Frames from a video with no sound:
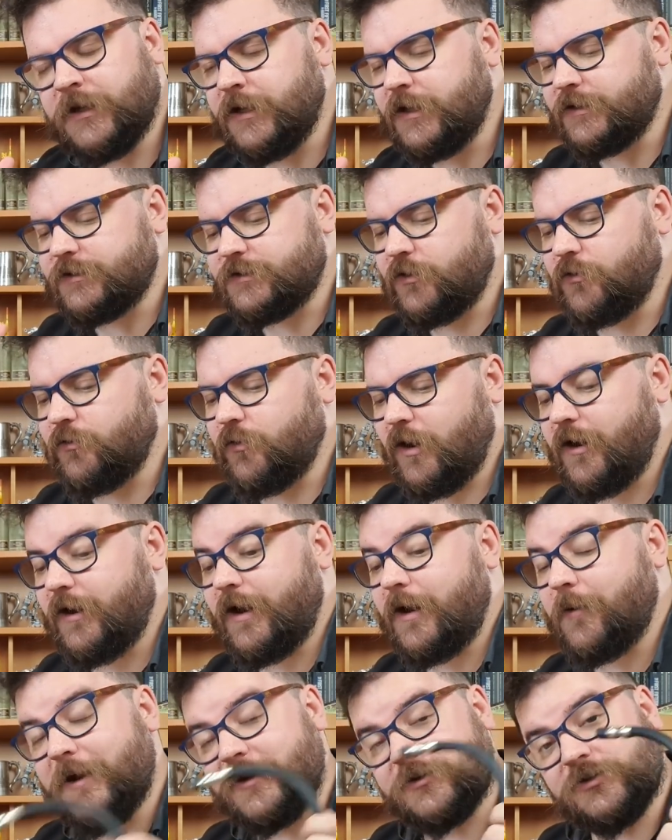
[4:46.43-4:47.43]
So I
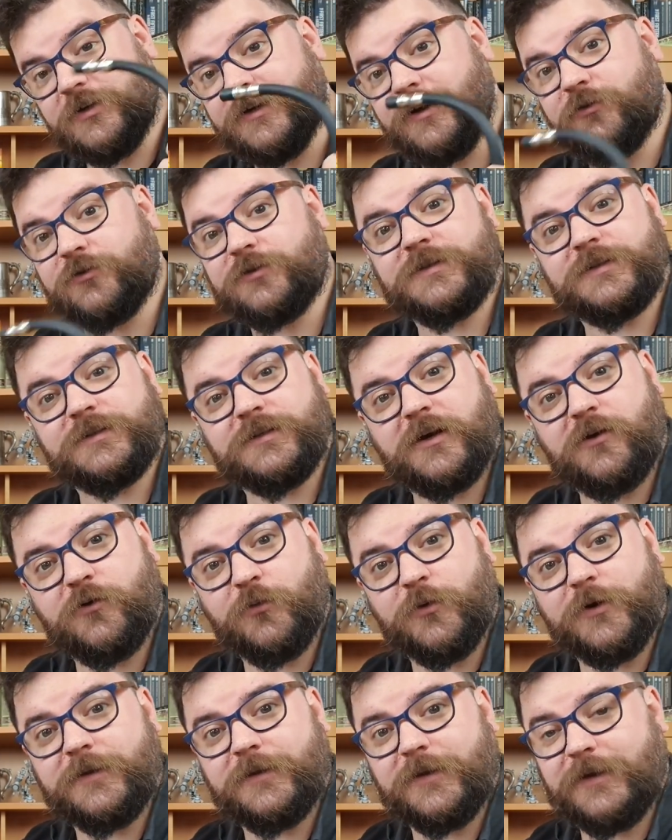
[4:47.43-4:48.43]
am actually going to start
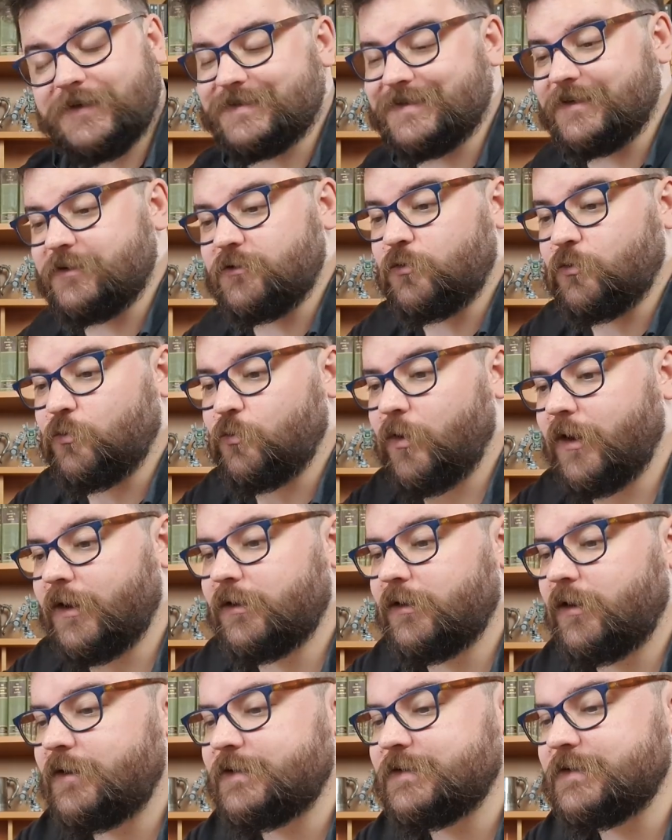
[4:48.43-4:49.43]
with a single white
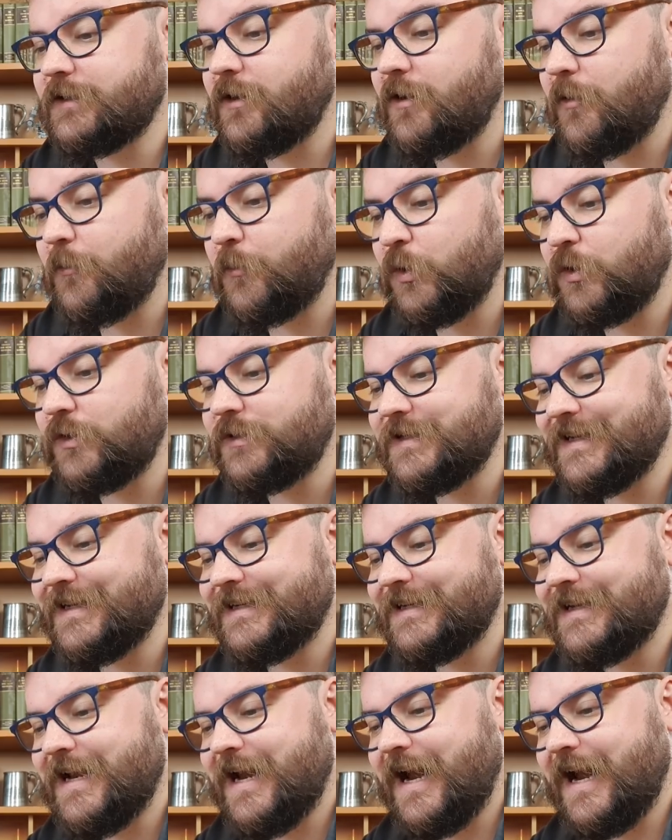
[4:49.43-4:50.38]
lighting arm plugged in,